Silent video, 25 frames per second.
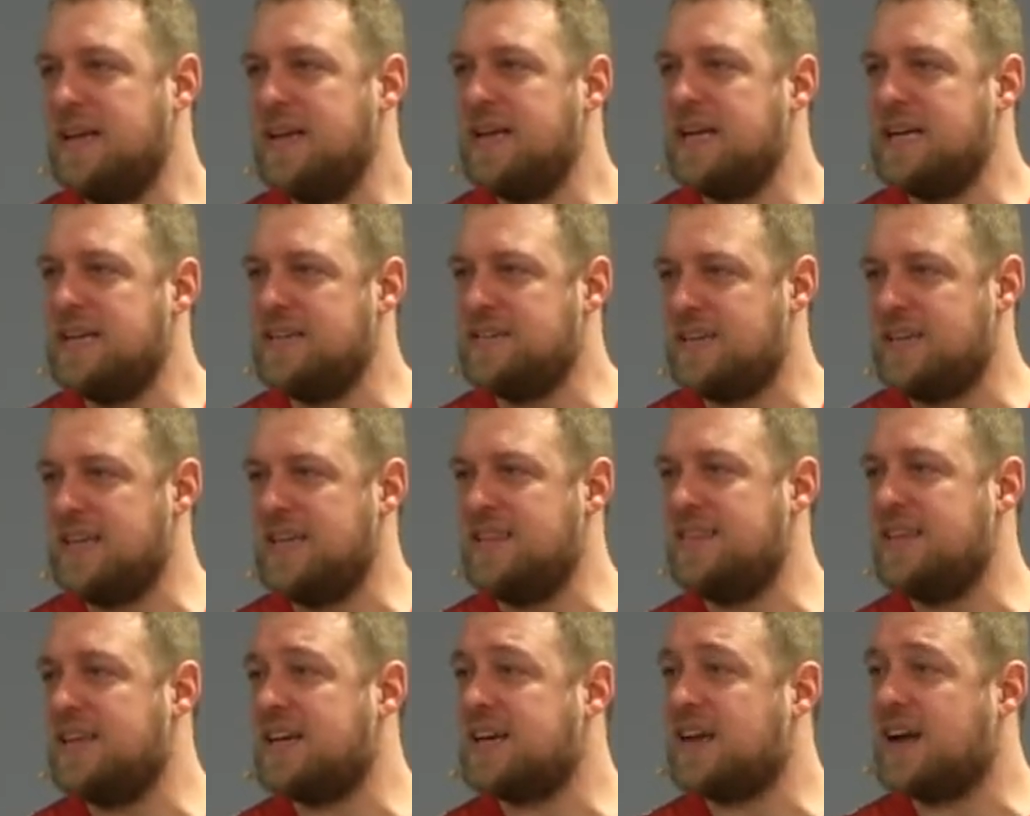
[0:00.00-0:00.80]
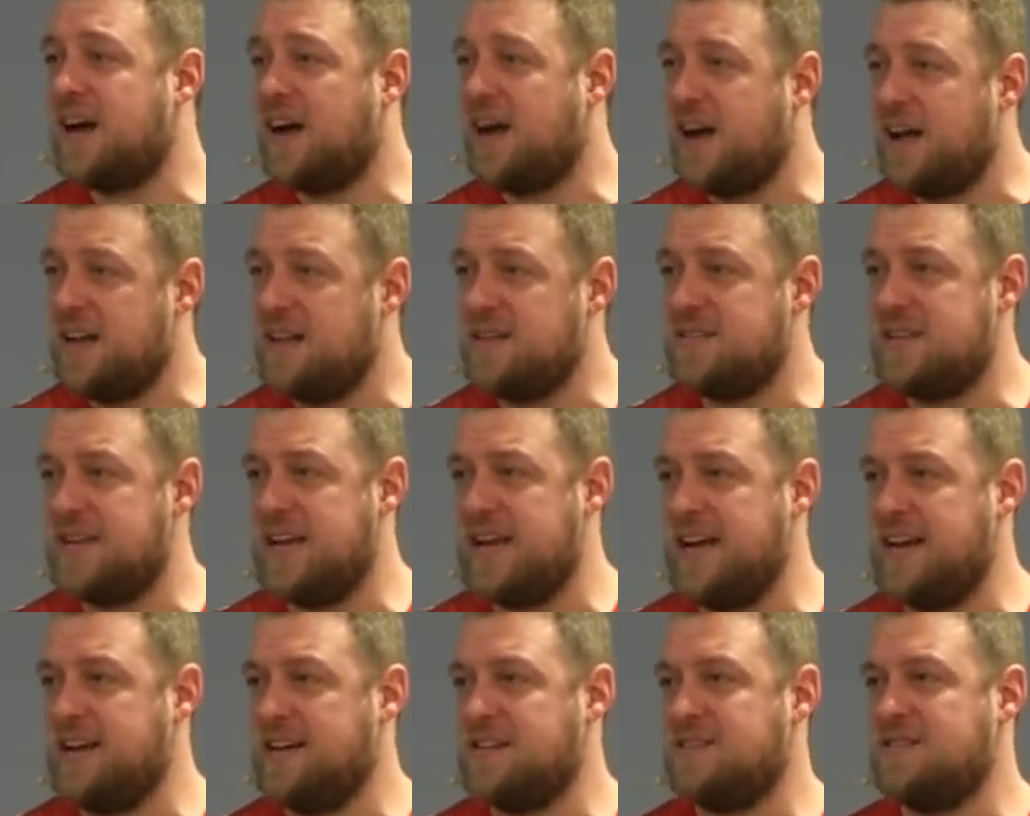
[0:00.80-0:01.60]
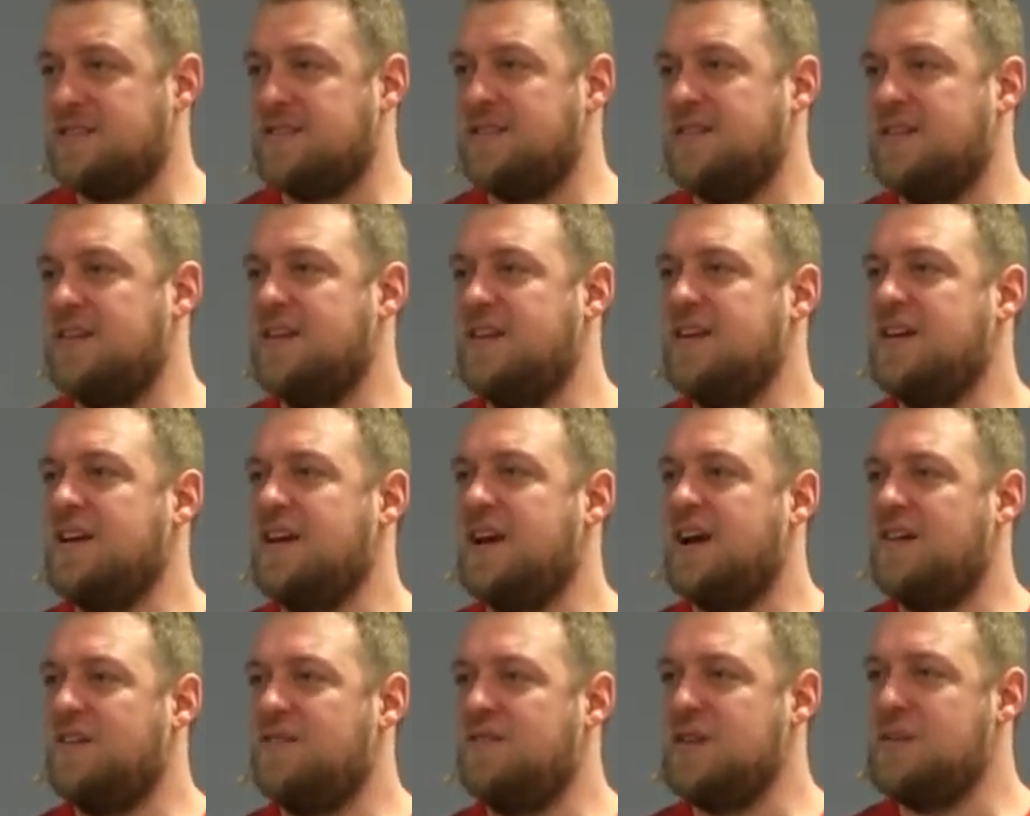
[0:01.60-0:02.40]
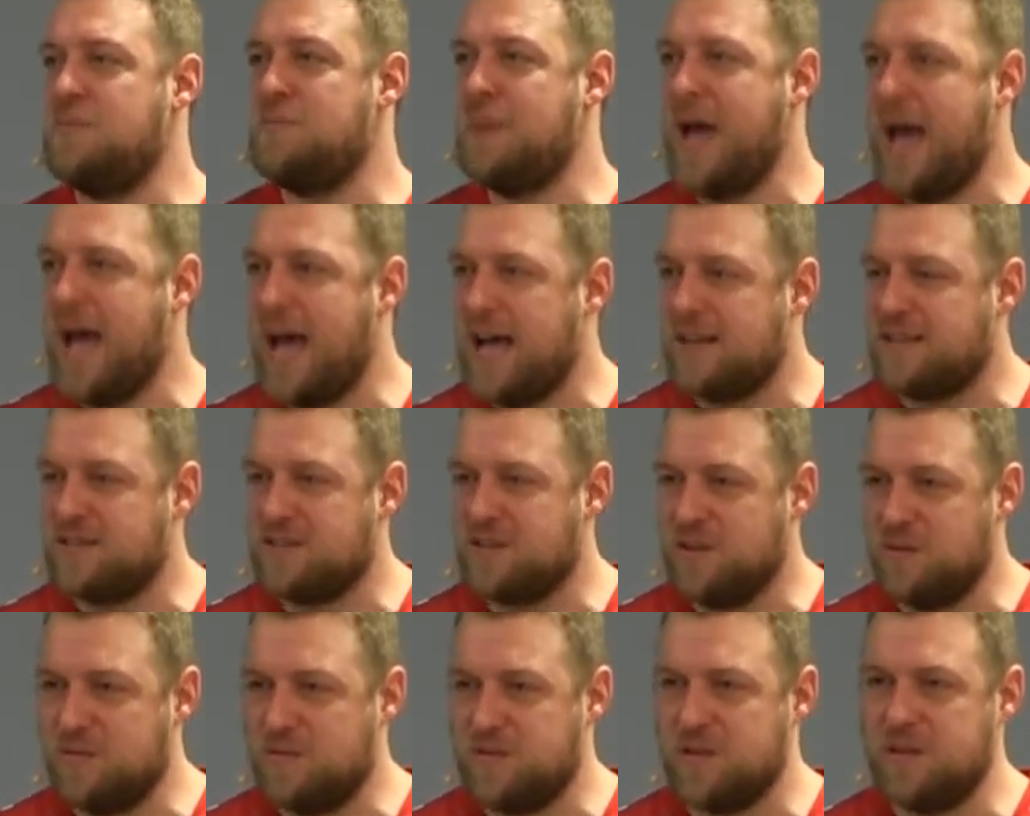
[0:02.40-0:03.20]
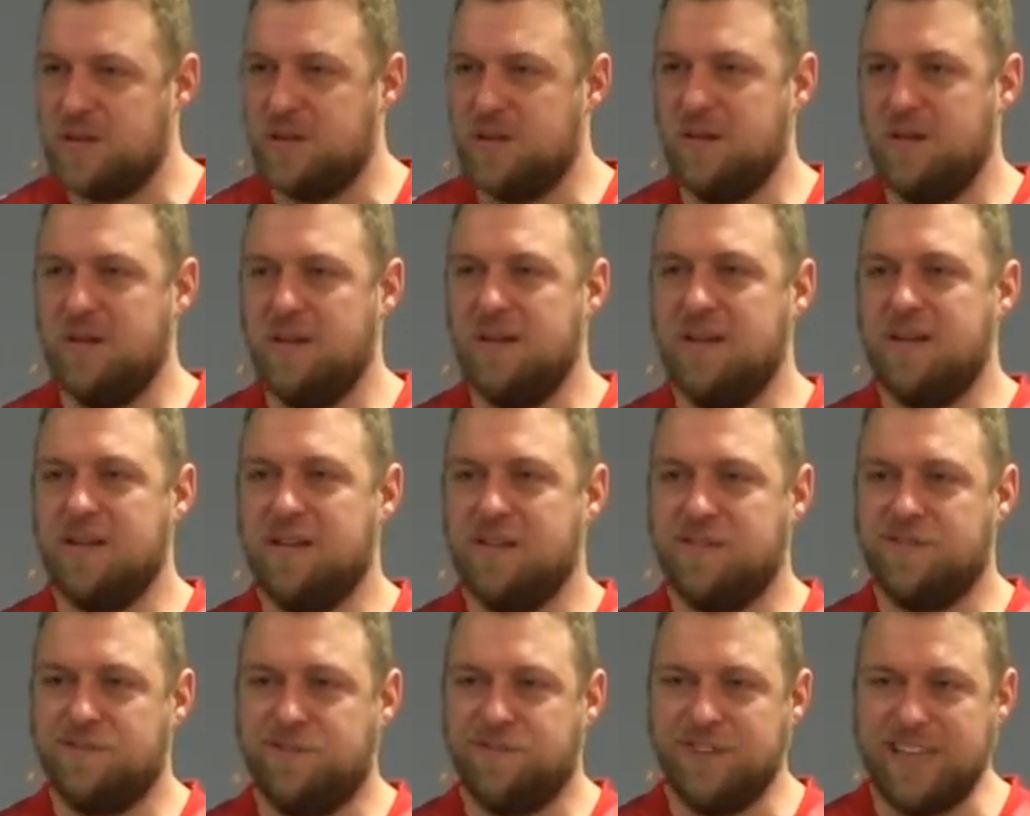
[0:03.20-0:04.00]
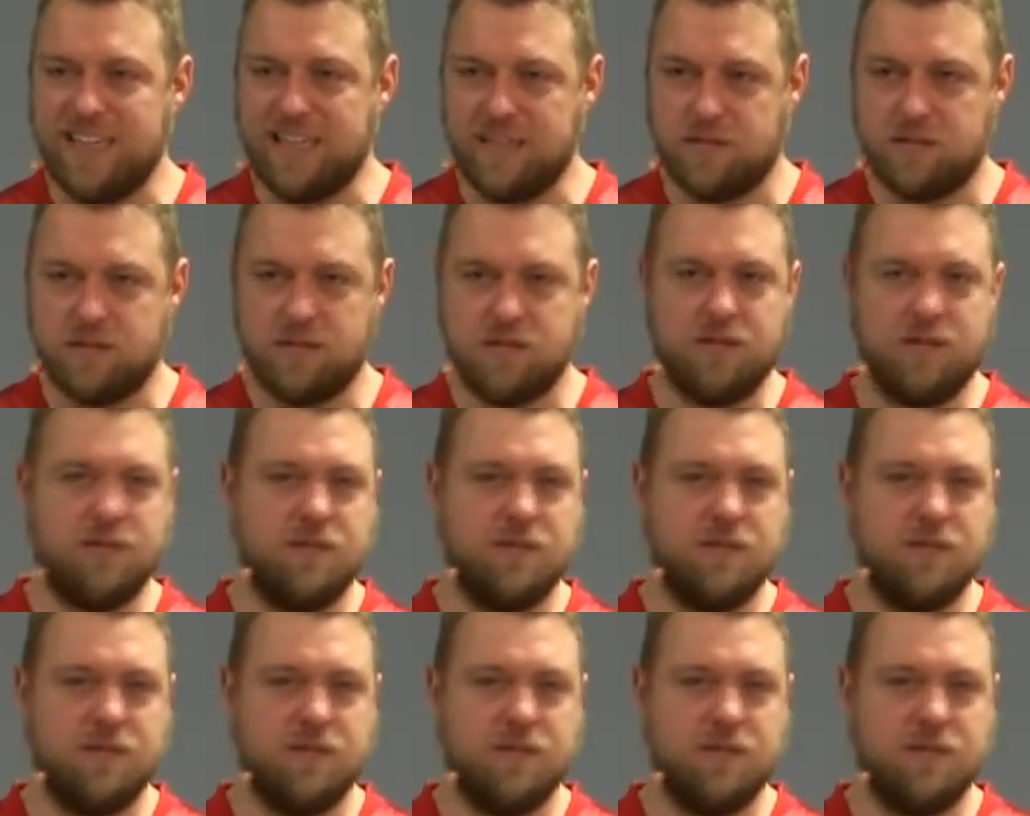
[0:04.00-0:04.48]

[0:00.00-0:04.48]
it's in the context of the Passover feast.